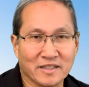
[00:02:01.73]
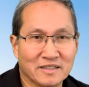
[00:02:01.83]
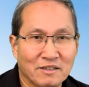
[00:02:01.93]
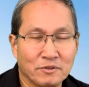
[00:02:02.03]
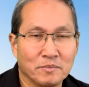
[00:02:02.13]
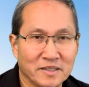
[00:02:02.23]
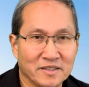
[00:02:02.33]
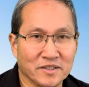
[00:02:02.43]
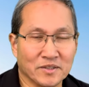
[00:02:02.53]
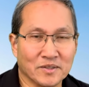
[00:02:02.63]
It's not a real big
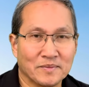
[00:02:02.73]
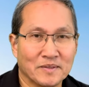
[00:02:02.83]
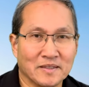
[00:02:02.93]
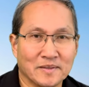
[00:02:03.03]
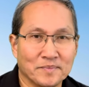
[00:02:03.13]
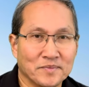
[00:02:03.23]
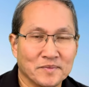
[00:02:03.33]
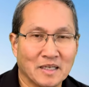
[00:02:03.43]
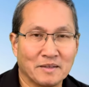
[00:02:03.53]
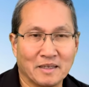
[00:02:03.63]
deal.
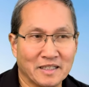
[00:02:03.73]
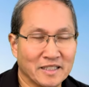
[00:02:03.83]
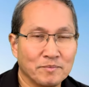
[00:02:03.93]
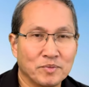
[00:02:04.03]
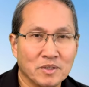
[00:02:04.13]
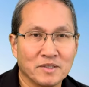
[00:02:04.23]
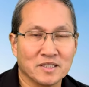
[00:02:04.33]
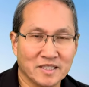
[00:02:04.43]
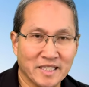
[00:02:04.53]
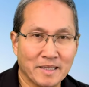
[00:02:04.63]
I eat pretty much
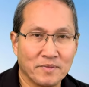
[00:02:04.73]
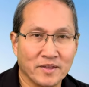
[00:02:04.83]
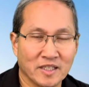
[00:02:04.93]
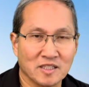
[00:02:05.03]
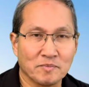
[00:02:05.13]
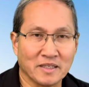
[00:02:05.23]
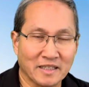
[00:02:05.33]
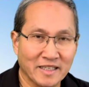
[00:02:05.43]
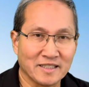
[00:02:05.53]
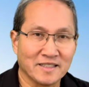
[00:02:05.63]
the same things, but I
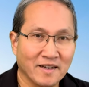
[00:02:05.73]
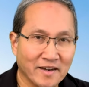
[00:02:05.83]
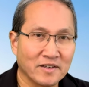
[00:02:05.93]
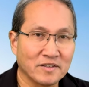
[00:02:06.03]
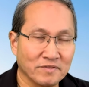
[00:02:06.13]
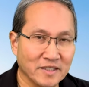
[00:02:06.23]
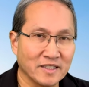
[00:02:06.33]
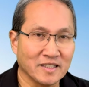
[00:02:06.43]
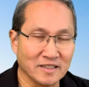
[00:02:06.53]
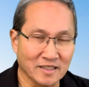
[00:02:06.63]
get tired of
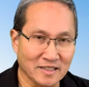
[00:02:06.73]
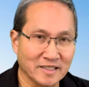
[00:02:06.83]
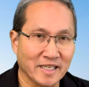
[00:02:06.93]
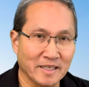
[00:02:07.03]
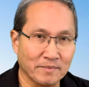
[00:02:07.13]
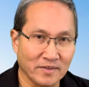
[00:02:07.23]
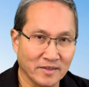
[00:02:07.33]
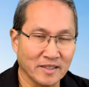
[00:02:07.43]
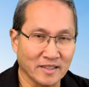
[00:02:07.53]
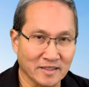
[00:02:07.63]
eating the same
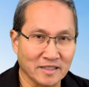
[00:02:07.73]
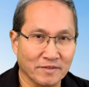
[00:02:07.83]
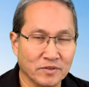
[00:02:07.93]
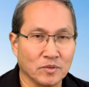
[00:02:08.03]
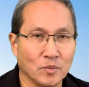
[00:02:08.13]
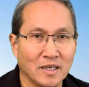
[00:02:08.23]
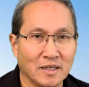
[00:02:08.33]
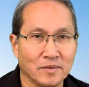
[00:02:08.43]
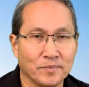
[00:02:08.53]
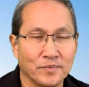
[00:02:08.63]
things after a while.